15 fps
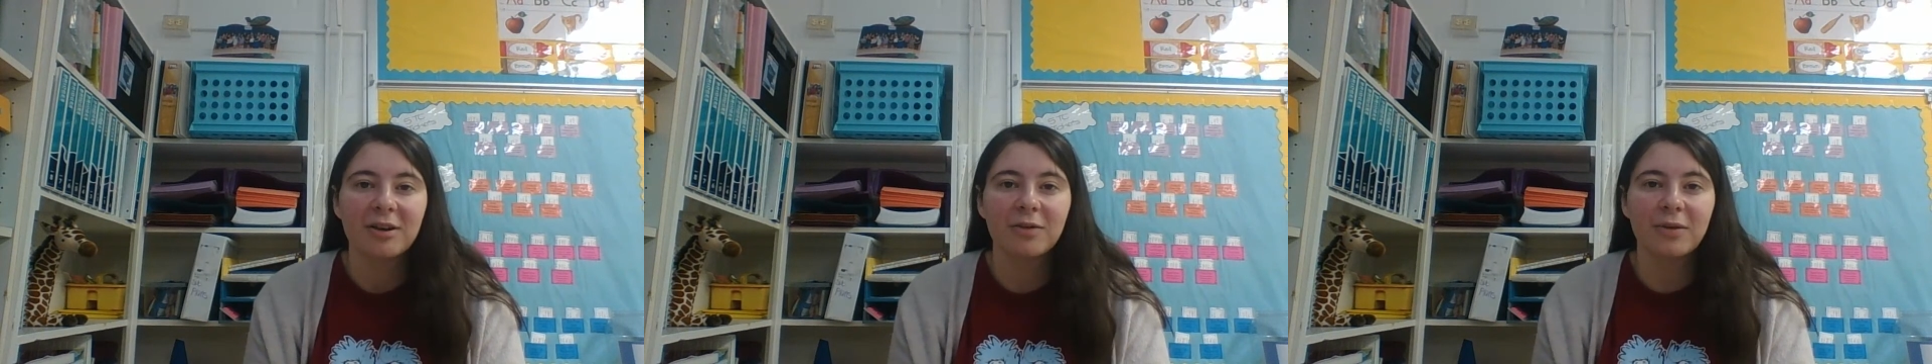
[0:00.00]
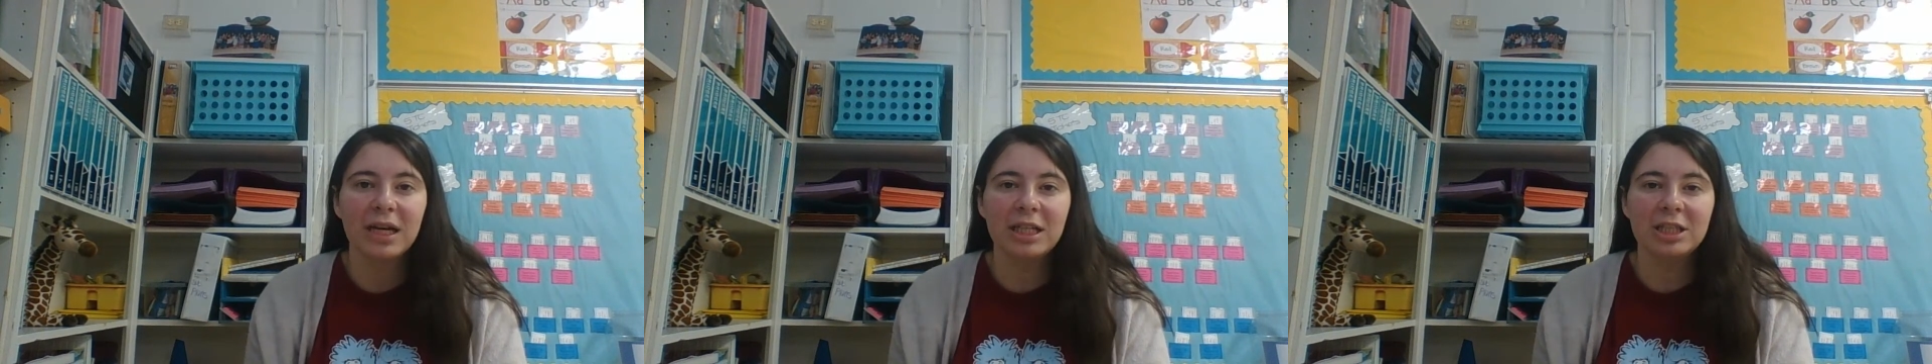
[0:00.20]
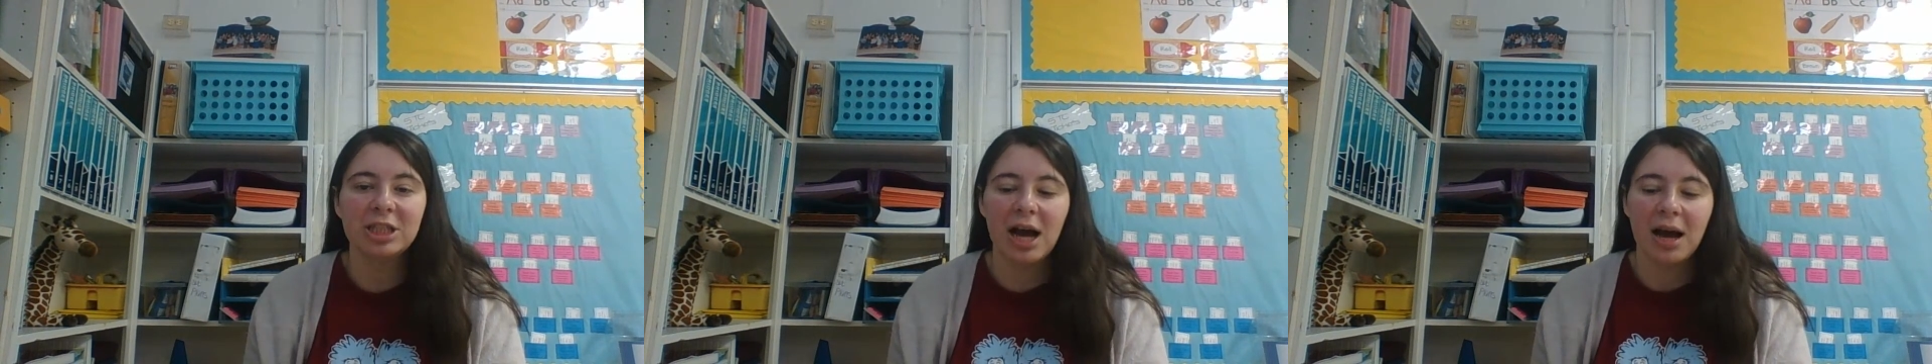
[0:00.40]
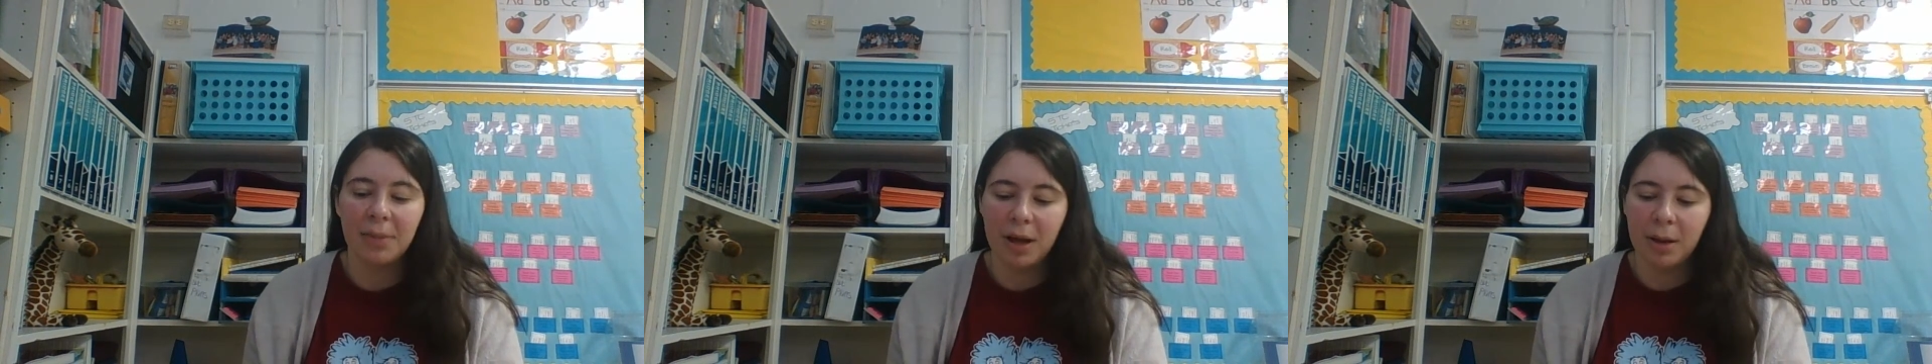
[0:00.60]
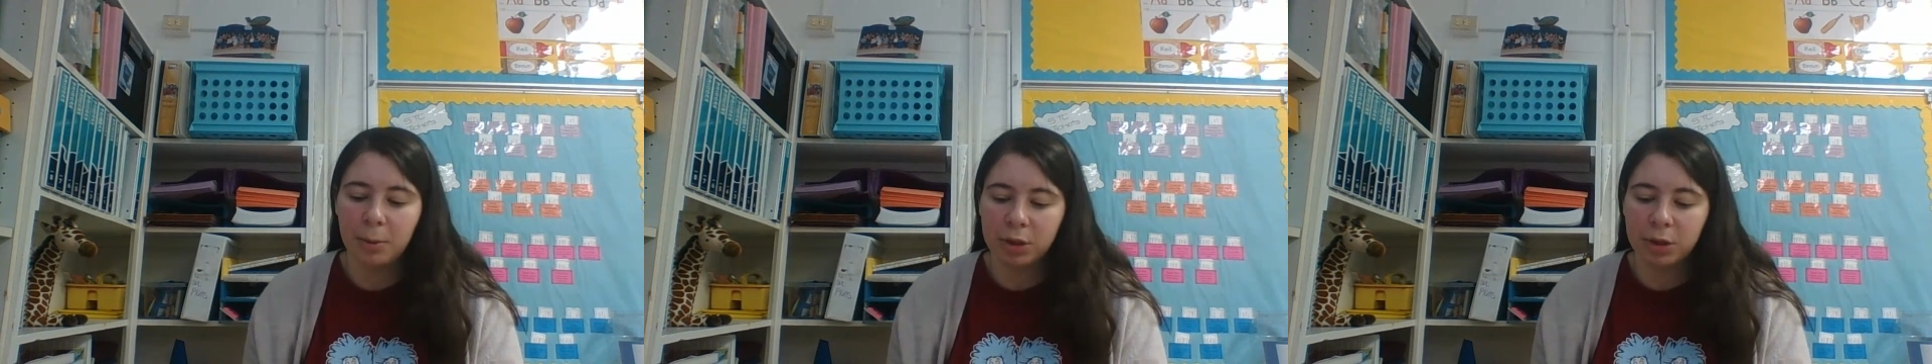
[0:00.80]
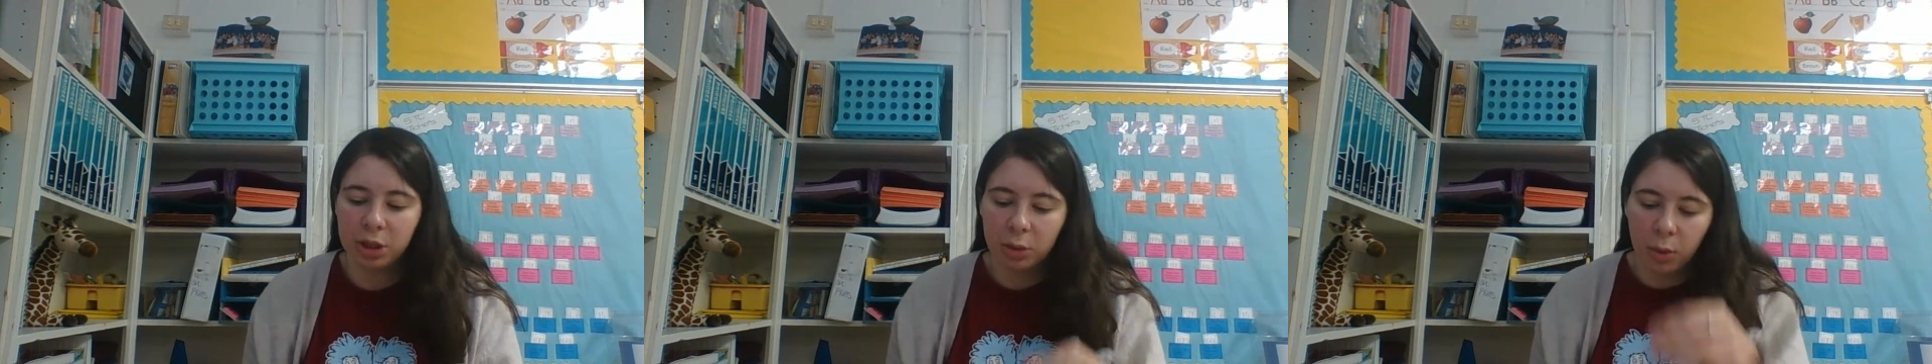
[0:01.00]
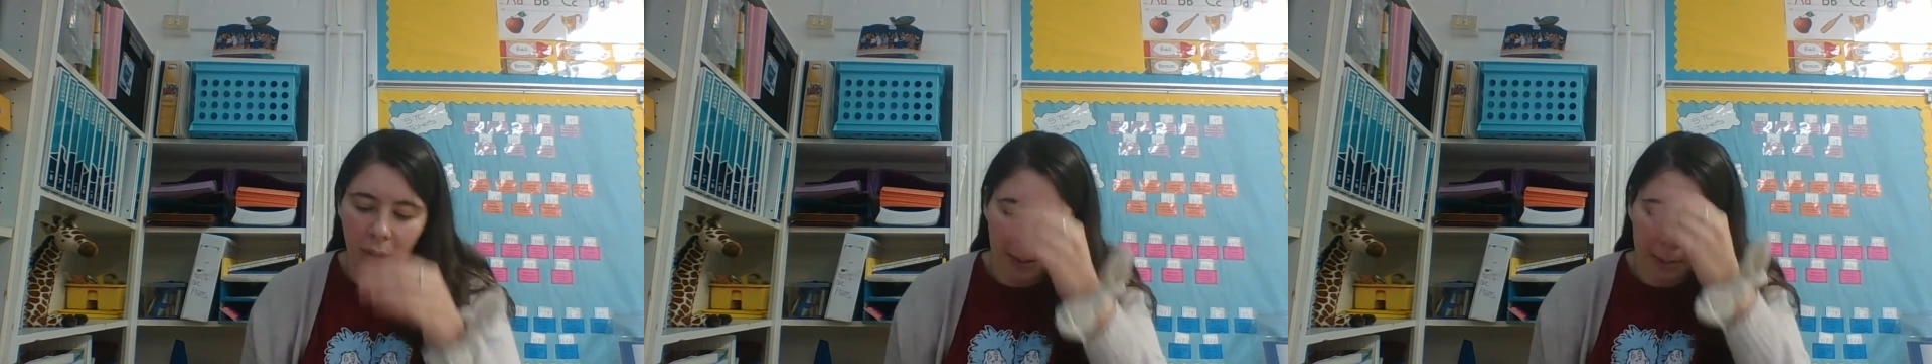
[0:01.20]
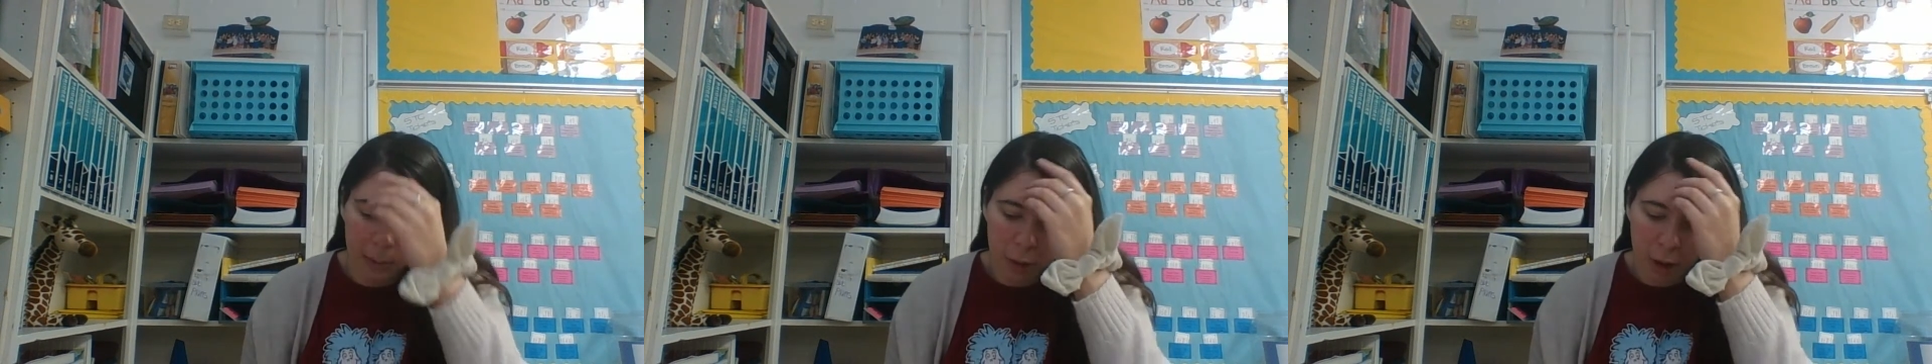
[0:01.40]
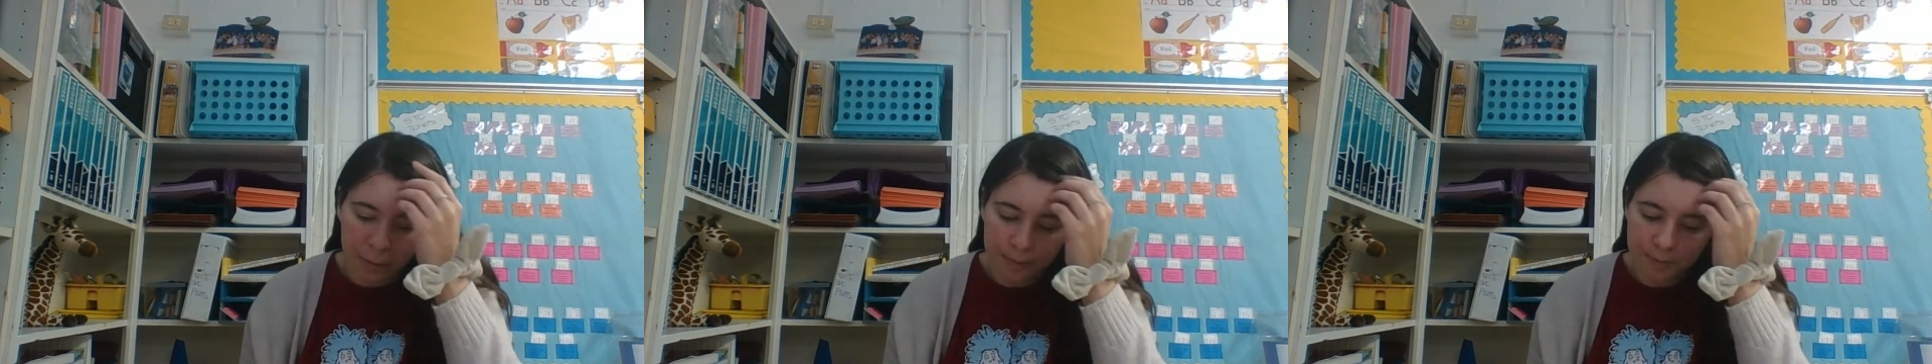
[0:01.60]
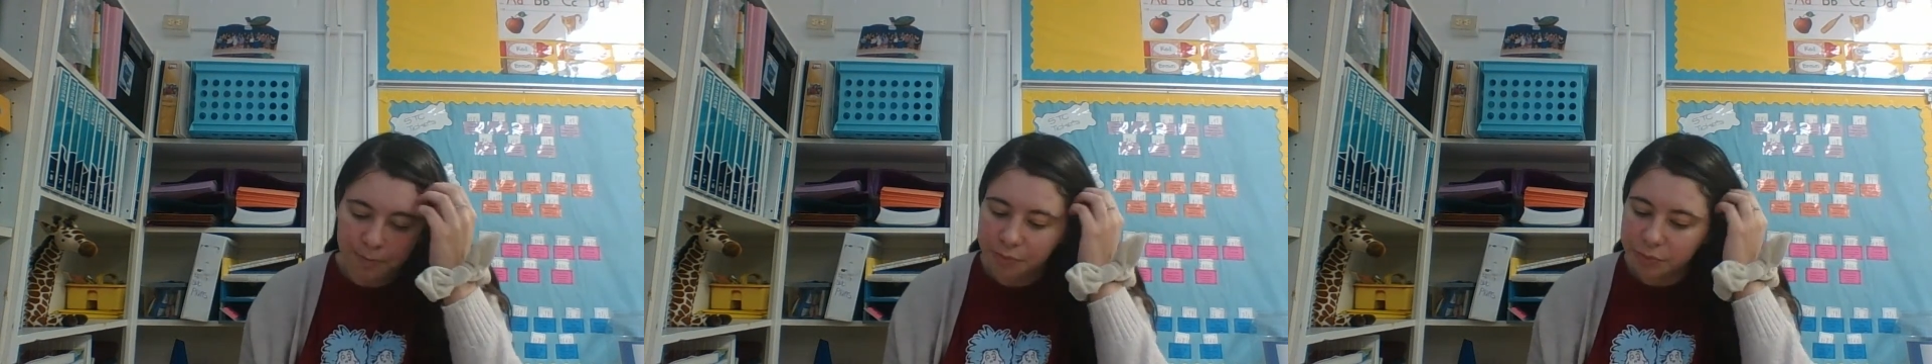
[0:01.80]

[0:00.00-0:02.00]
Great job. And we'll do one more.